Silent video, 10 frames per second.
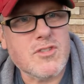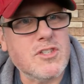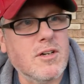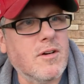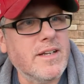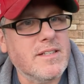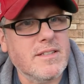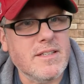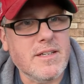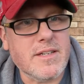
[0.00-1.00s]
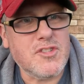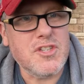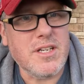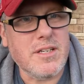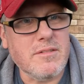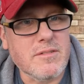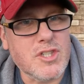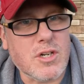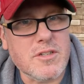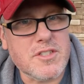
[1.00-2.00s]
So I did the seating
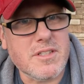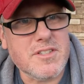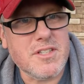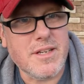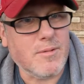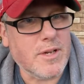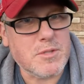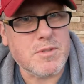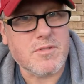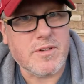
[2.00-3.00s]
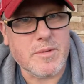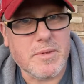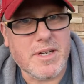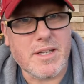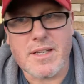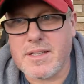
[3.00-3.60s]
charts and the seating arrangements for everybody,